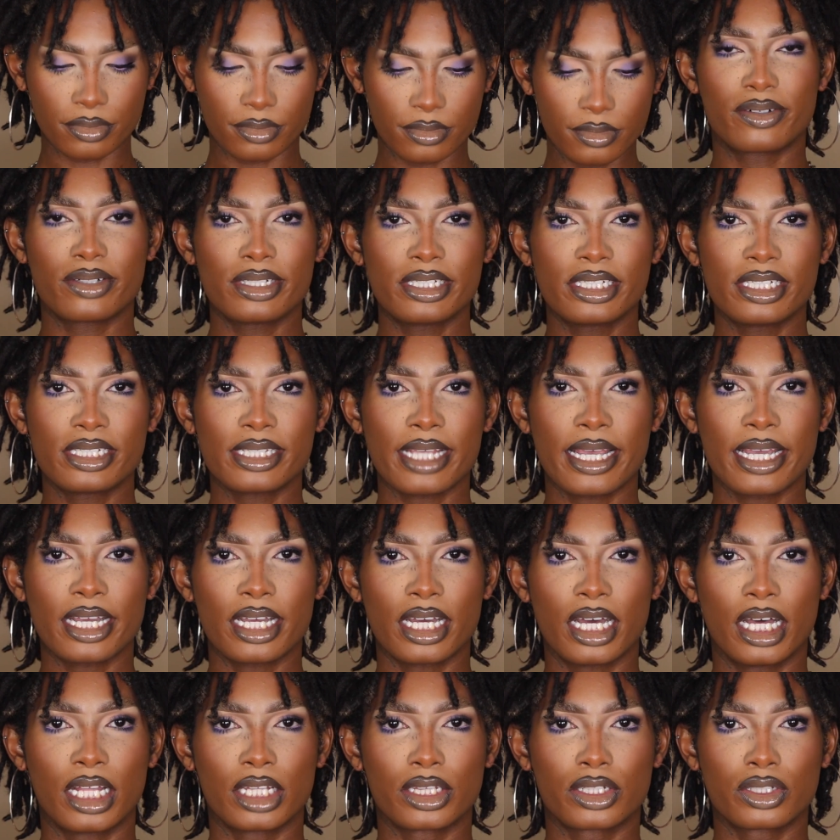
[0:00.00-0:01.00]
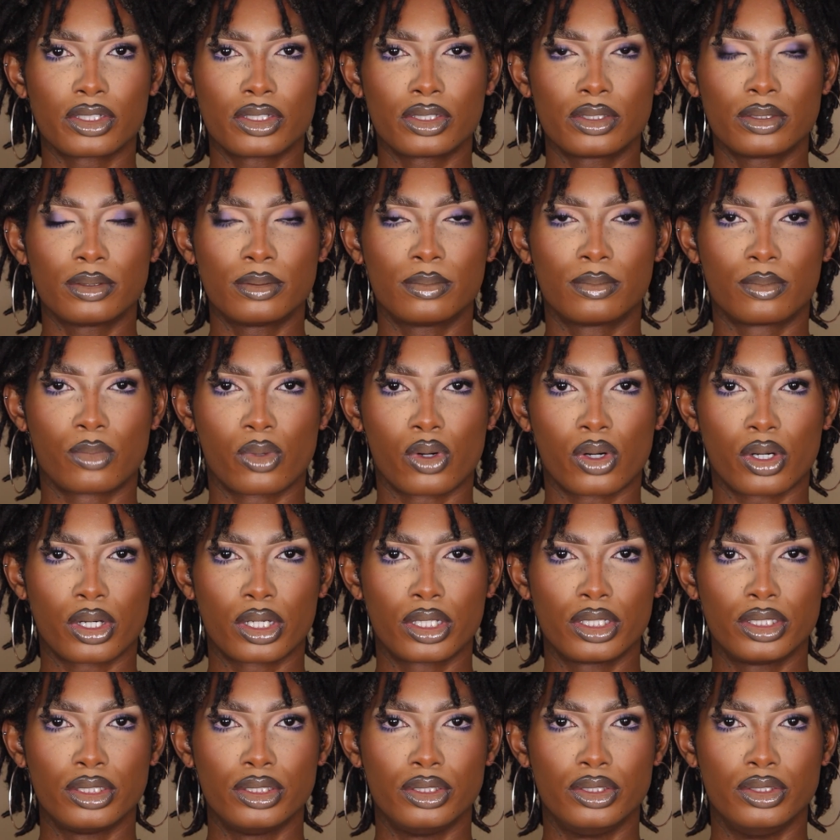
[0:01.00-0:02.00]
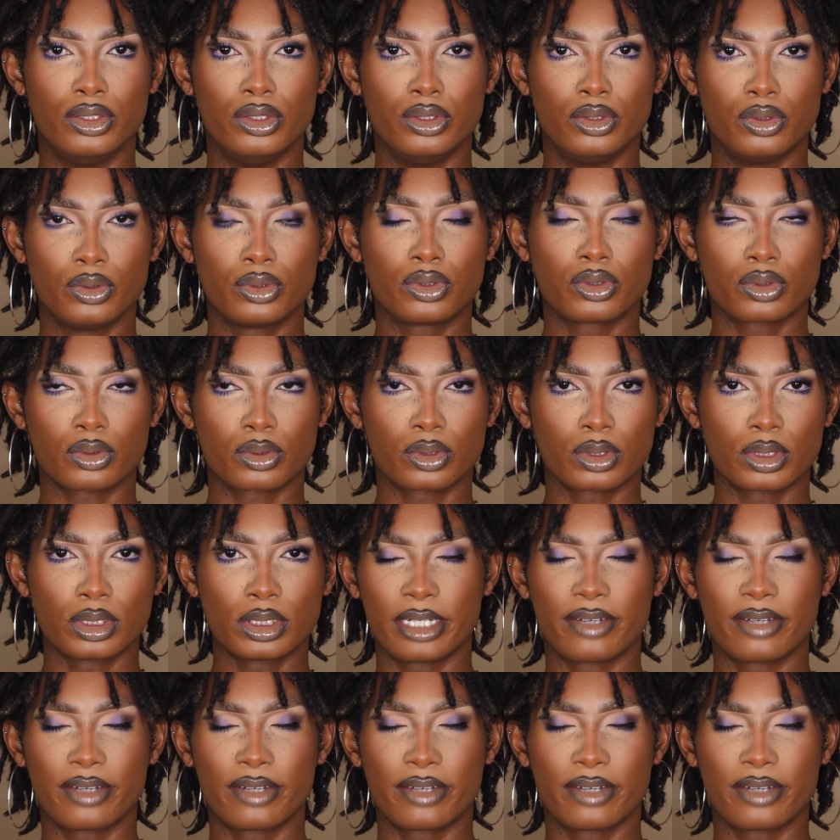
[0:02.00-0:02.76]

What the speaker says: There's just like a little more neutral.